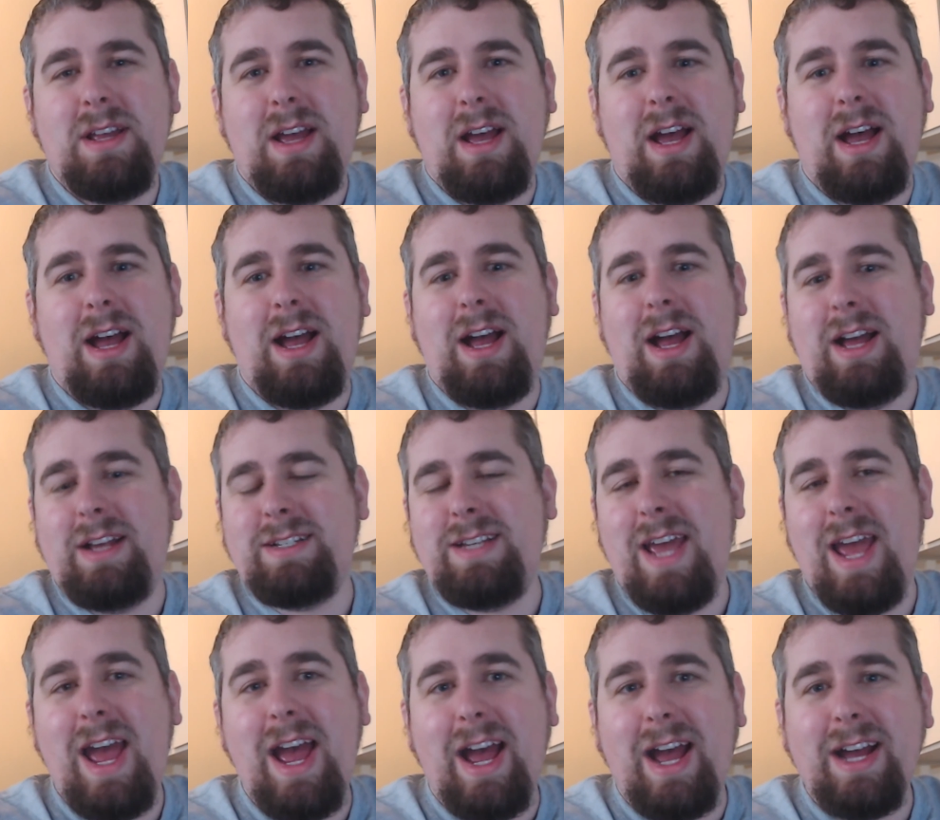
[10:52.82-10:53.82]
uh,
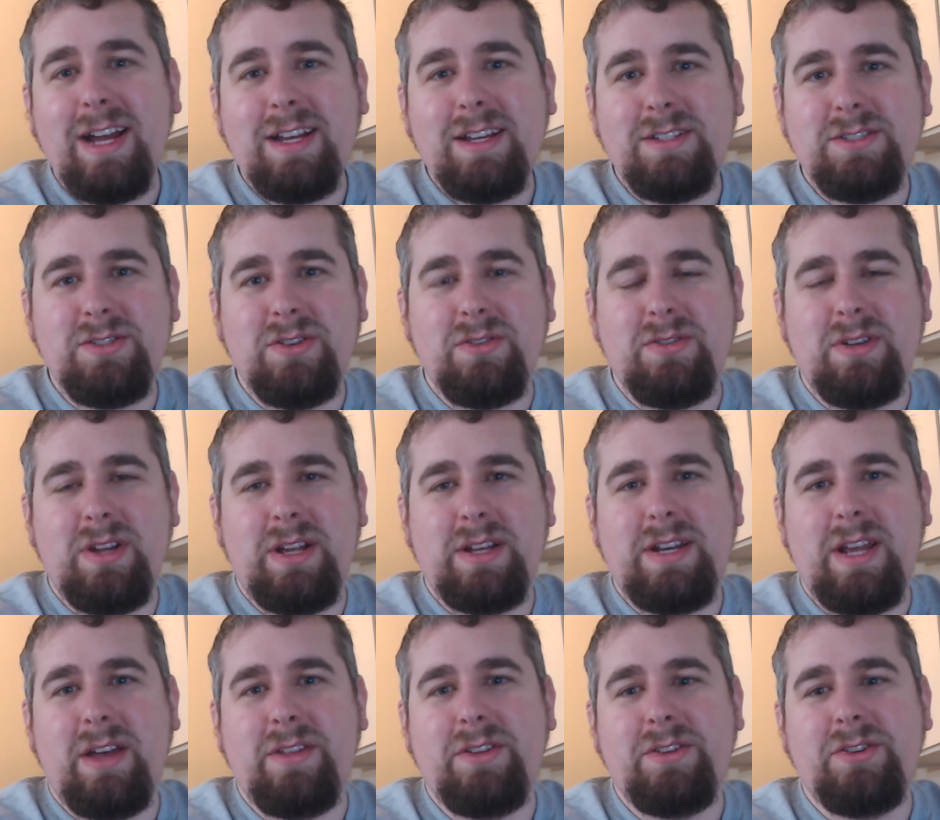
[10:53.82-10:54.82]
attack, so uh,
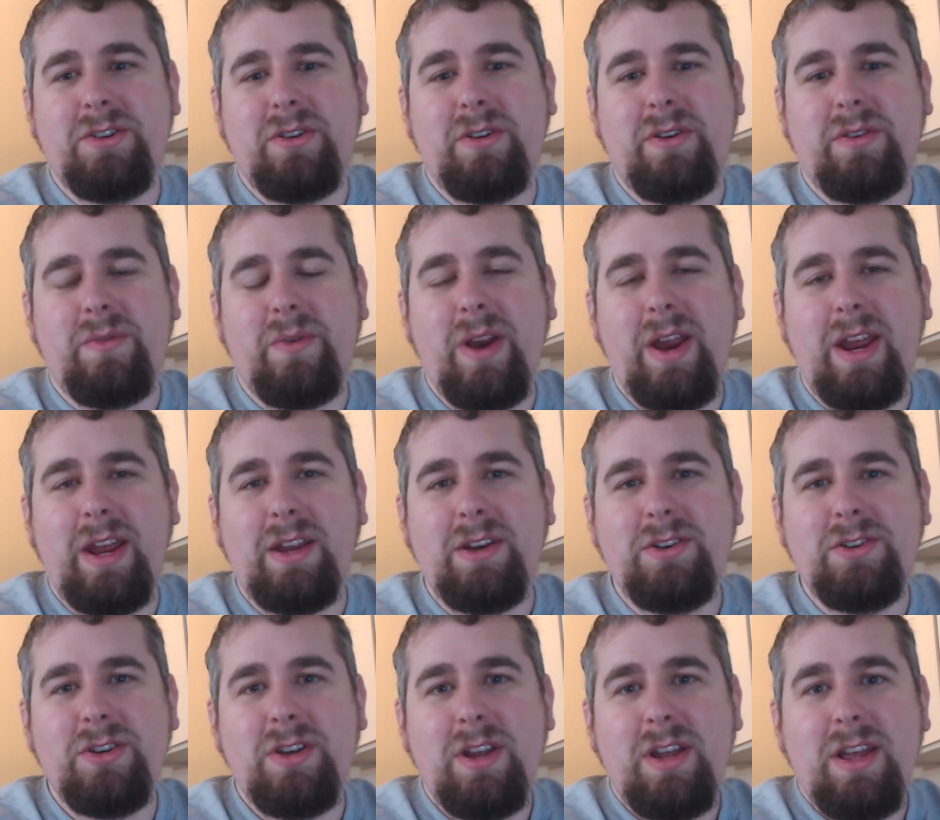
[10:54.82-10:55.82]
now that you're in
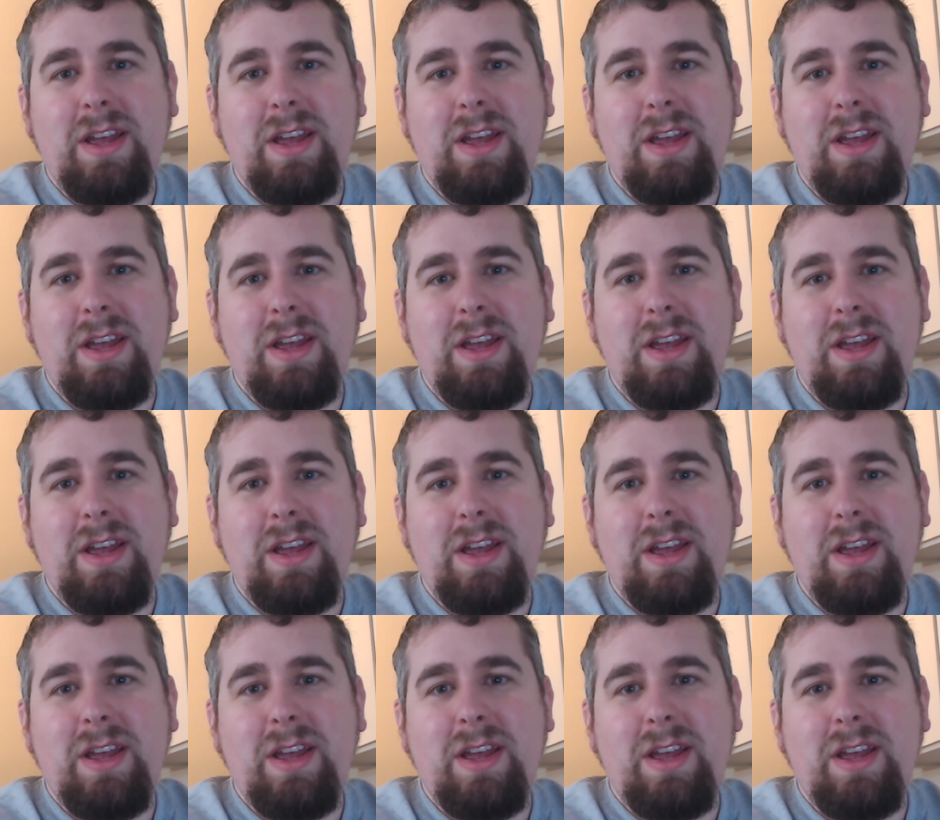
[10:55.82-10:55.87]
range,